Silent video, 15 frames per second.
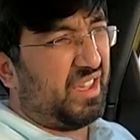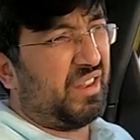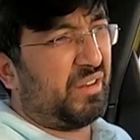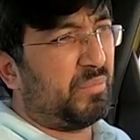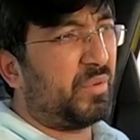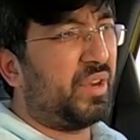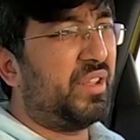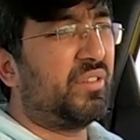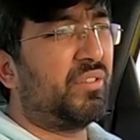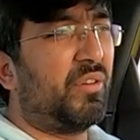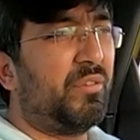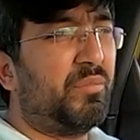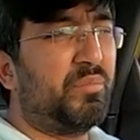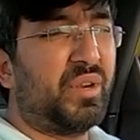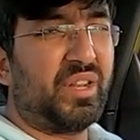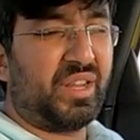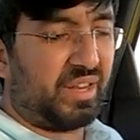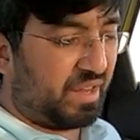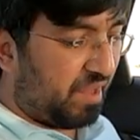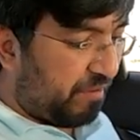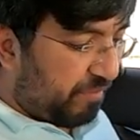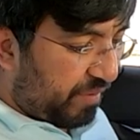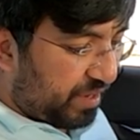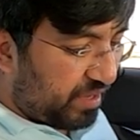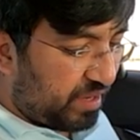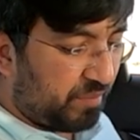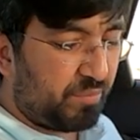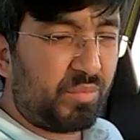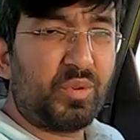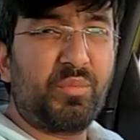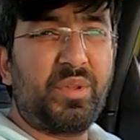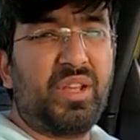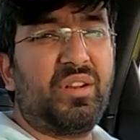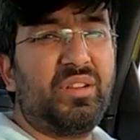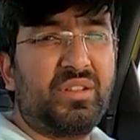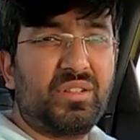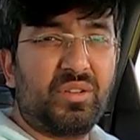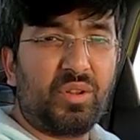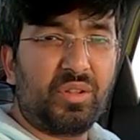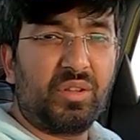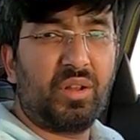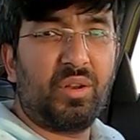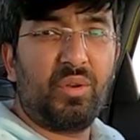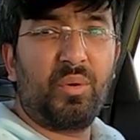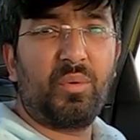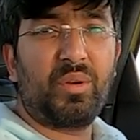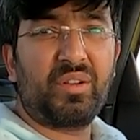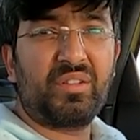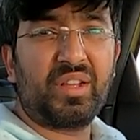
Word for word: they are pretty soft, but then I find them to be a little on the lower